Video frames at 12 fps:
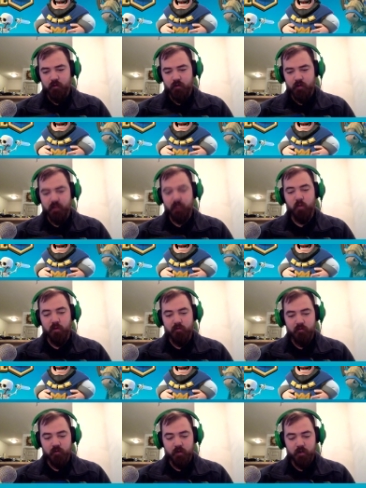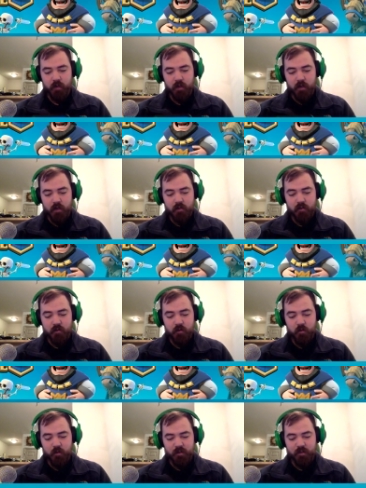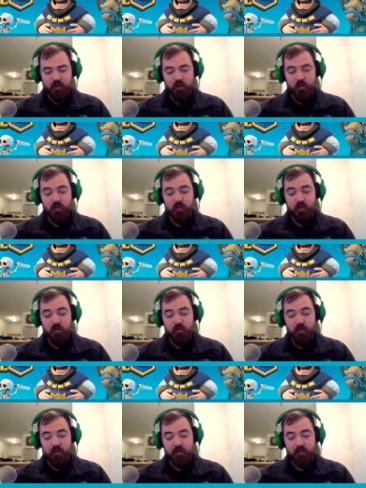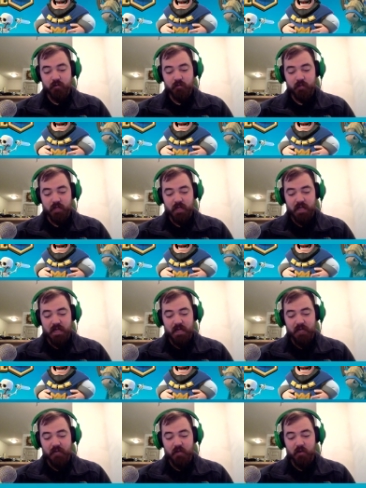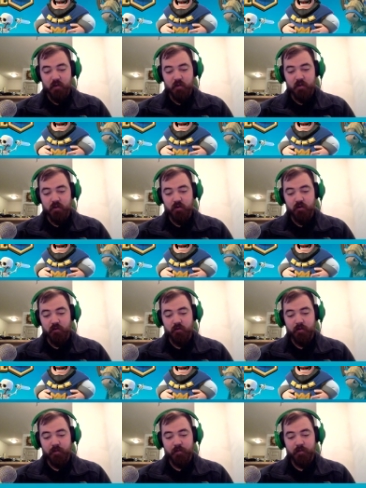Yeah, 4.4. So, but the Tombstone is, even though it's been nerfed,